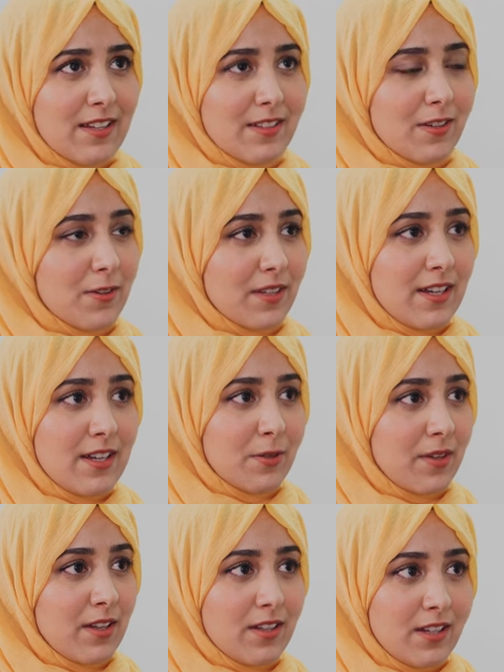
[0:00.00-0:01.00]
the Quran
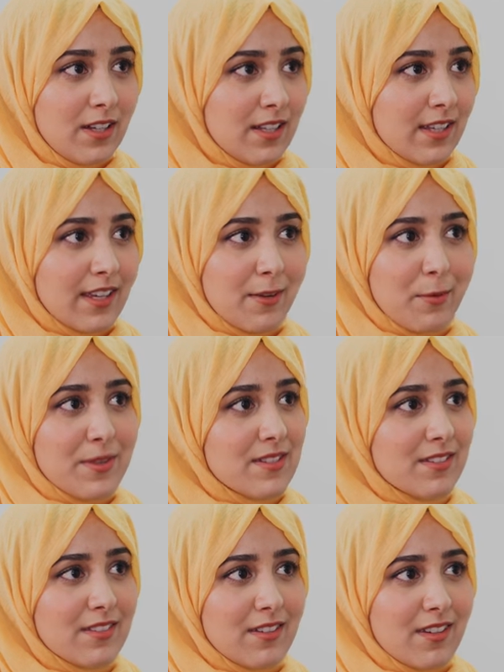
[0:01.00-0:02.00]
or Allah. Like, it
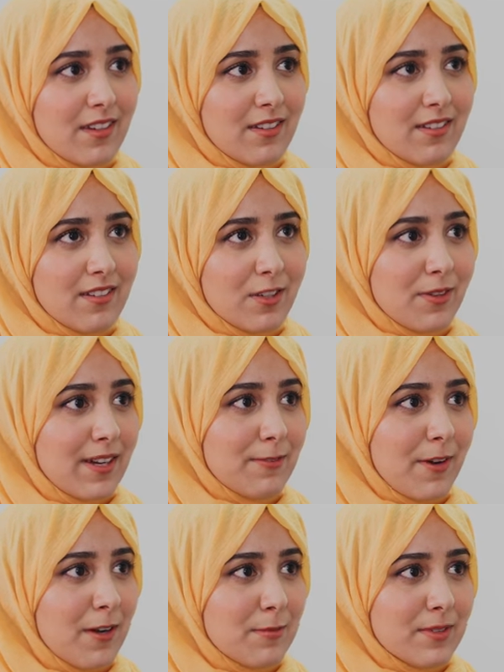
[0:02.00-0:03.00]
wasn't a great
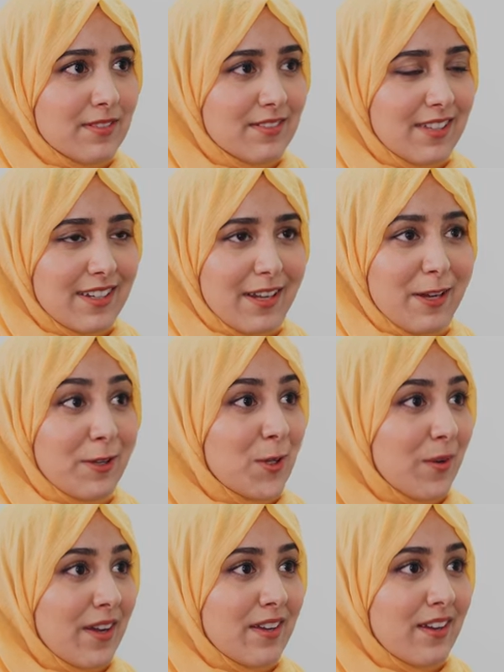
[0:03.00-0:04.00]
environment. And I
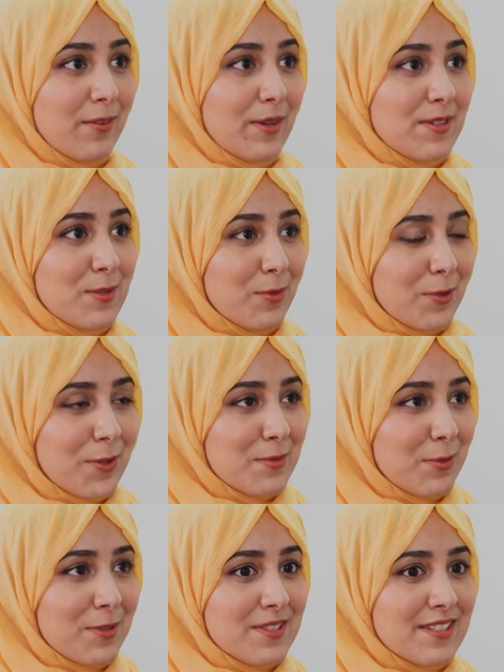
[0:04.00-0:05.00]
knew I went to one of those
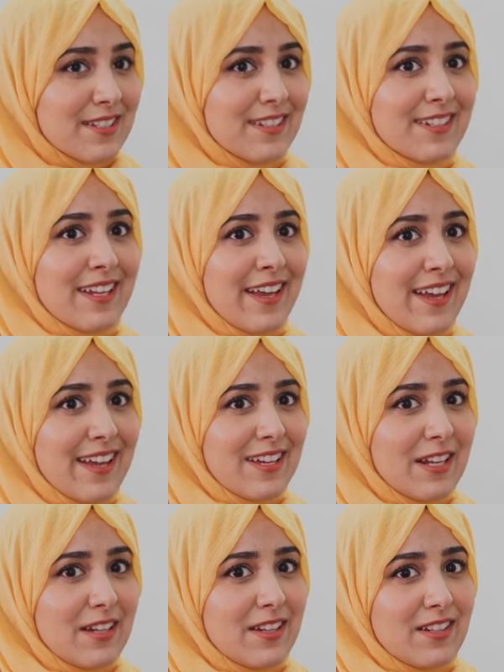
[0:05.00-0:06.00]
mosques and
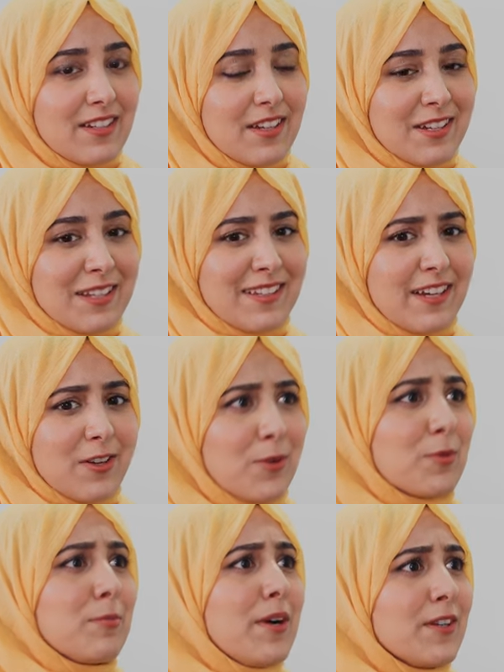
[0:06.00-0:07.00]
learning that
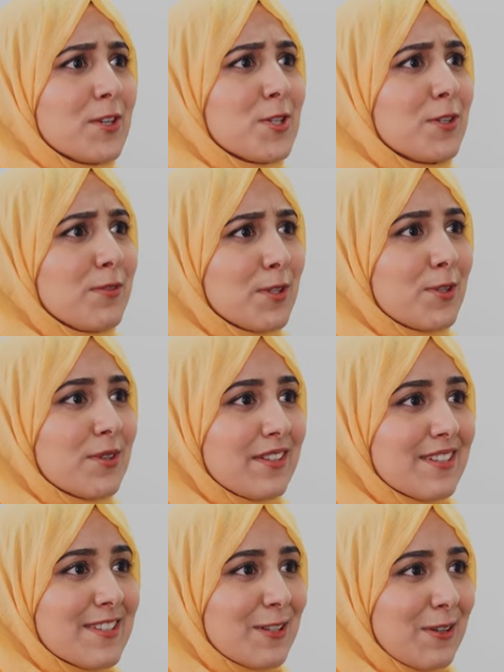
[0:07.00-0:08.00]
God will punish you if you do
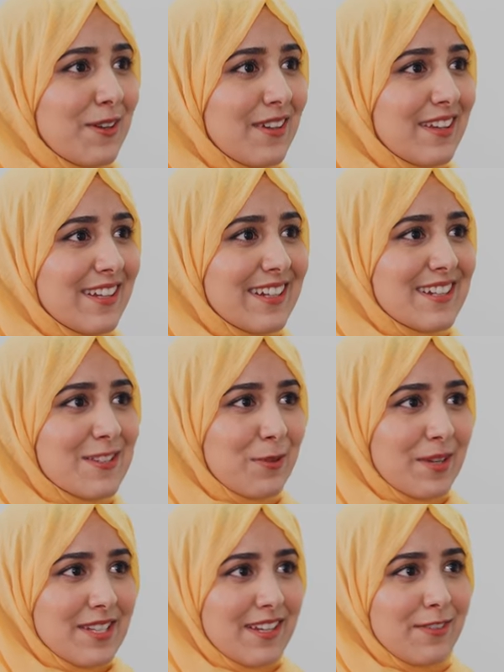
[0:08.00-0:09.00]
this, you know? And it's
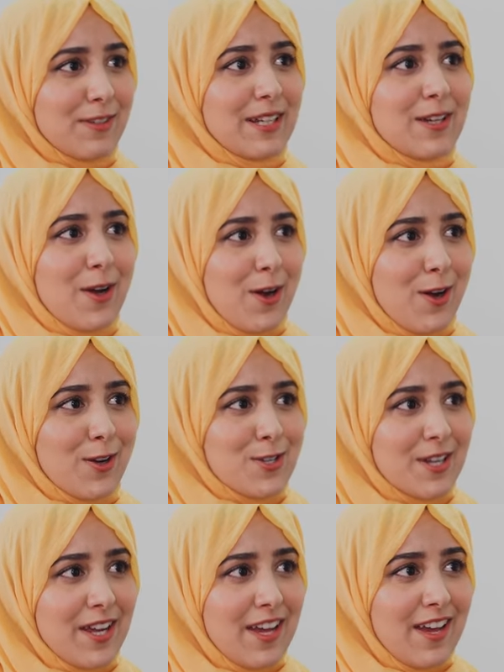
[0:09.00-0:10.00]
always that really harsh